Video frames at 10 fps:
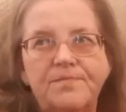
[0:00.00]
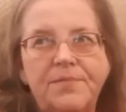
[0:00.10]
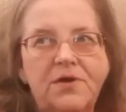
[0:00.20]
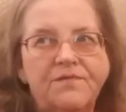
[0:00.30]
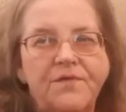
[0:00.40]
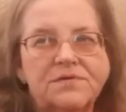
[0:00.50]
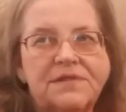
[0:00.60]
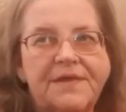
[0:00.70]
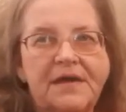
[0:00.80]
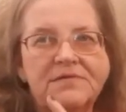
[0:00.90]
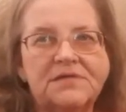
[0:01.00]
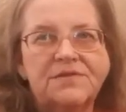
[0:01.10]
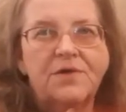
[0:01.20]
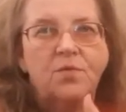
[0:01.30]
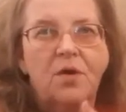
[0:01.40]
beautiful things
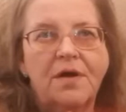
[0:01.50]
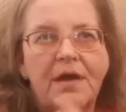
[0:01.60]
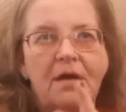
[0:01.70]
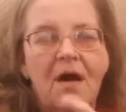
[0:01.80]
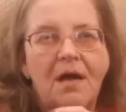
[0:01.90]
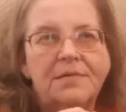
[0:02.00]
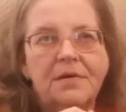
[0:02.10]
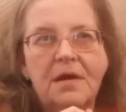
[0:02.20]
that they're working on.